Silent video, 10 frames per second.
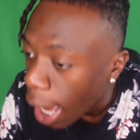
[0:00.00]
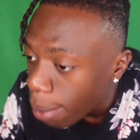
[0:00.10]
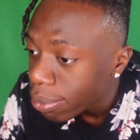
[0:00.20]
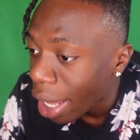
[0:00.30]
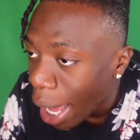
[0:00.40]

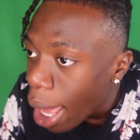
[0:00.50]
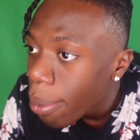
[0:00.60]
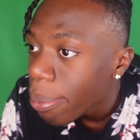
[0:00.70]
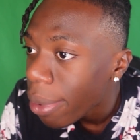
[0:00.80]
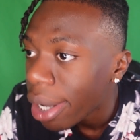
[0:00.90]

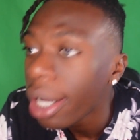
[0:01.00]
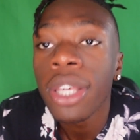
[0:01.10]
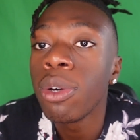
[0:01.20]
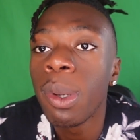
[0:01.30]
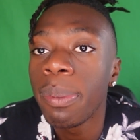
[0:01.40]
I'm a
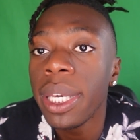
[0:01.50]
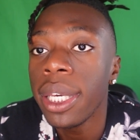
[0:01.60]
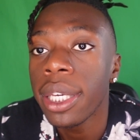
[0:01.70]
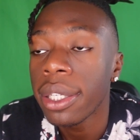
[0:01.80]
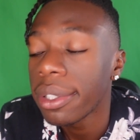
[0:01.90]
human
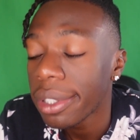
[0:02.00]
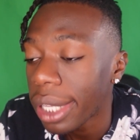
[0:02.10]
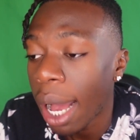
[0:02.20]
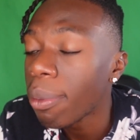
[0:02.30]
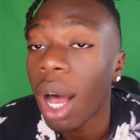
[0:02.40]
being.
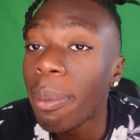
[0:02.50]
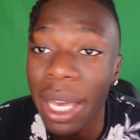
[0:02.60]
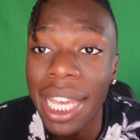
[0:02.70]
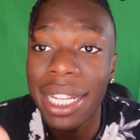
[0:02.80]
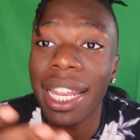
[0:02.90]
I'm
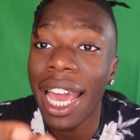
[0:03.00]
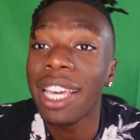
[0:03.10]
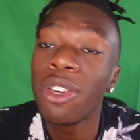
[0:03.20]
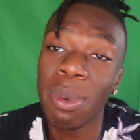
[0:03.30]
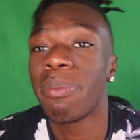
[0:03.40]
in a
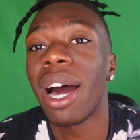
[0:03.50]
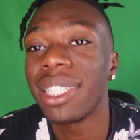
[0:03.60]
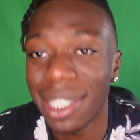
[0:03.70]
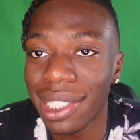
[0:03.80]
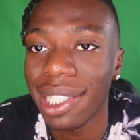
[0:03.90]
human
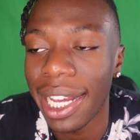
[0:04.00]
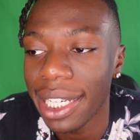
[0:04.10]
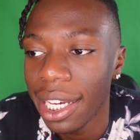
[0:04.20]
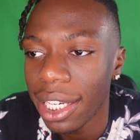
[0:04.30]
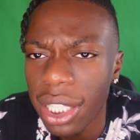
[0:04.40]
body, just
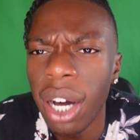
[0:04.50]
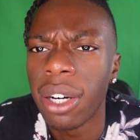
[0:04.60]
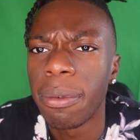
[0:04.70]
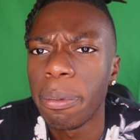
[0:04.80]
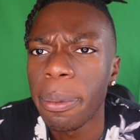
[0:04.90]
like y'all.